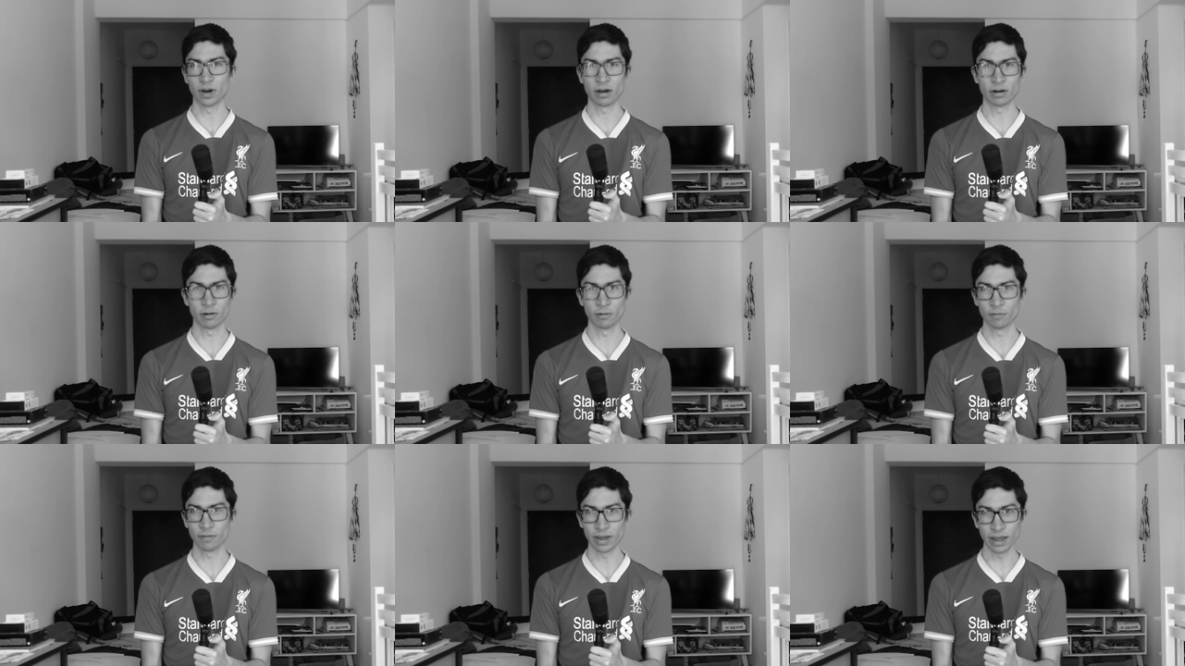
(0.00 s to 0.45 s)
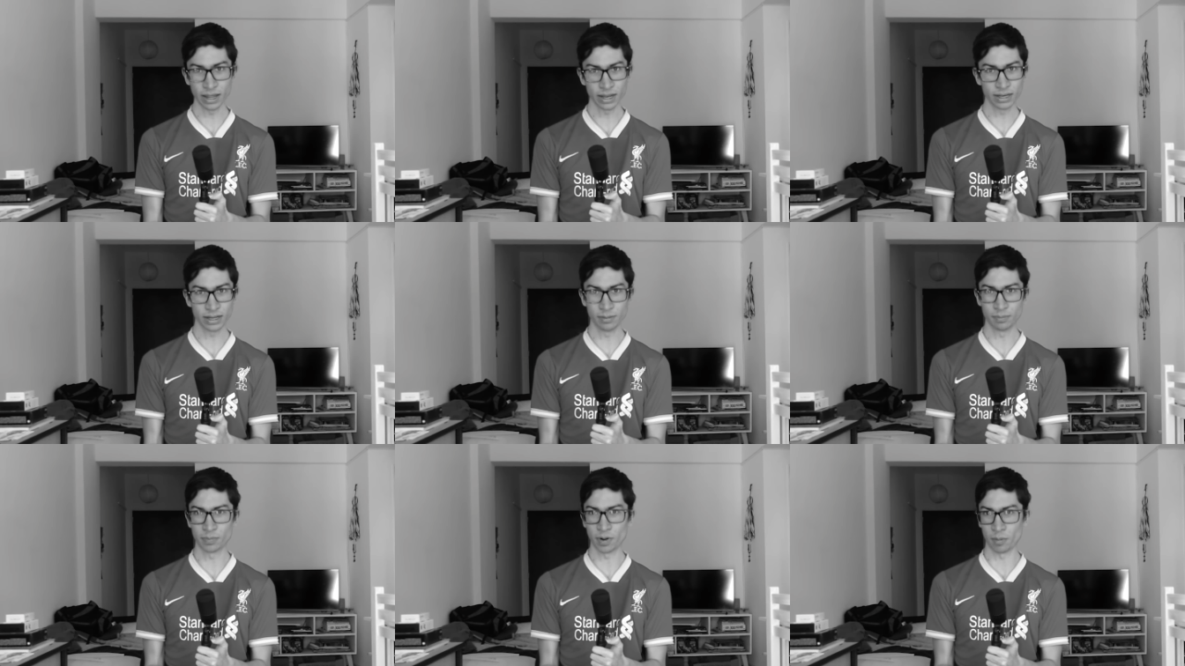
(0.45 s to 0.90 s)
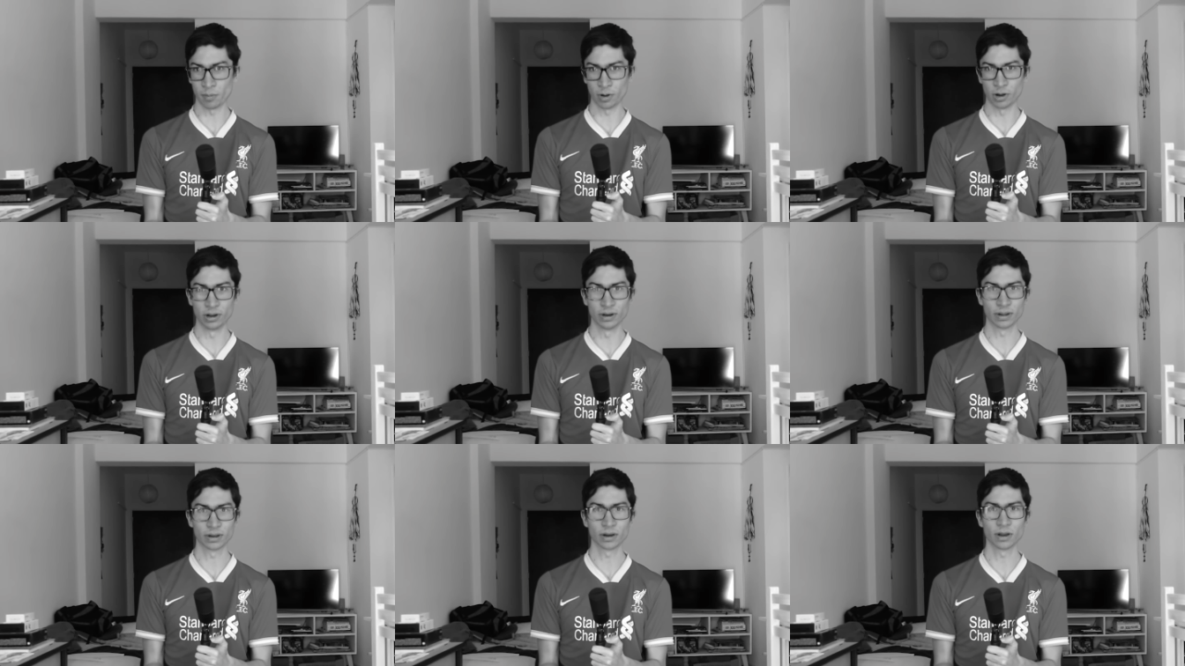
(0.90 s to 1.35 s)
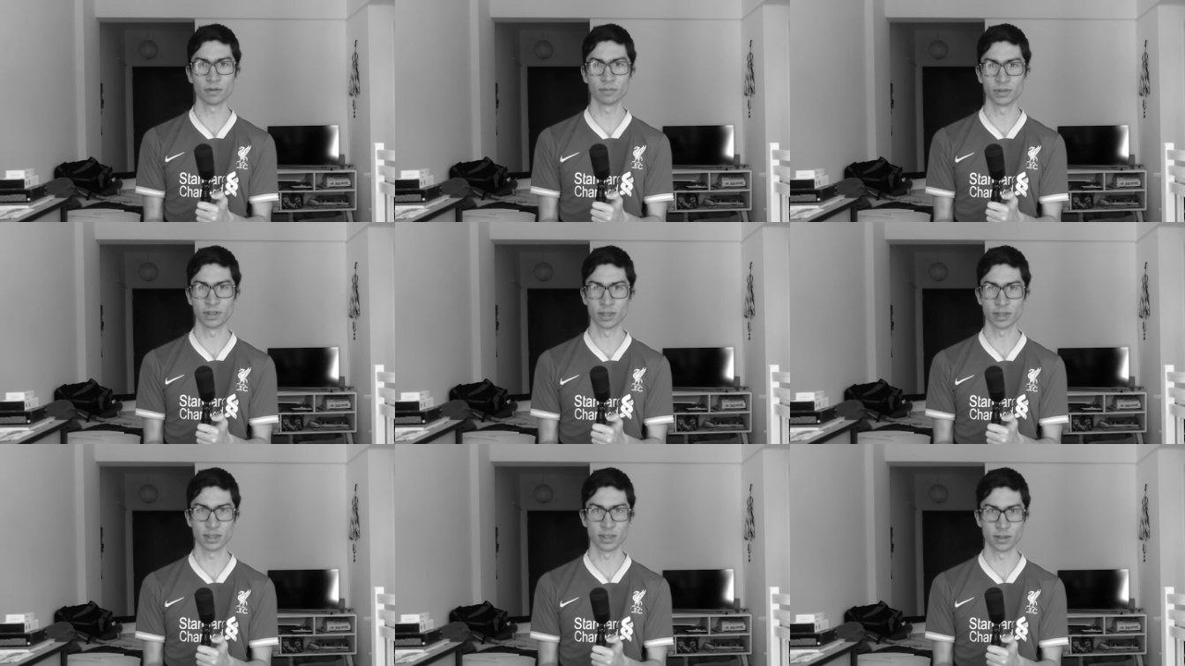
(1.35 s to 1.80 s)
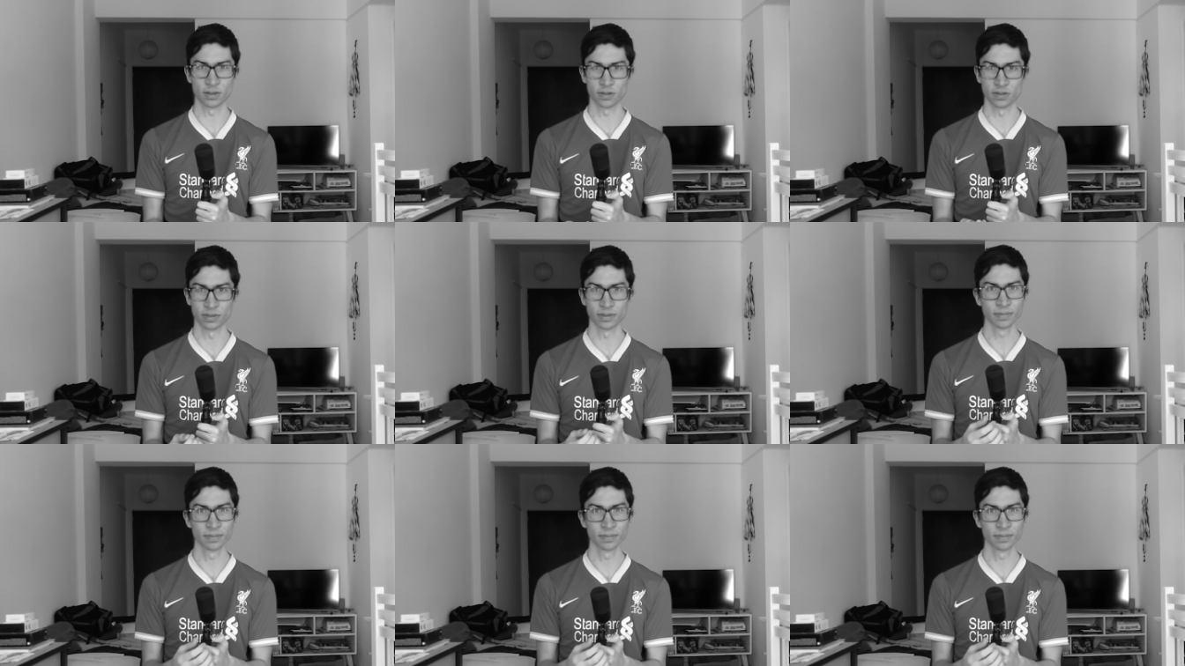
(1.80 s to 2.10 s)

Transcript: out of any Premier League club this season.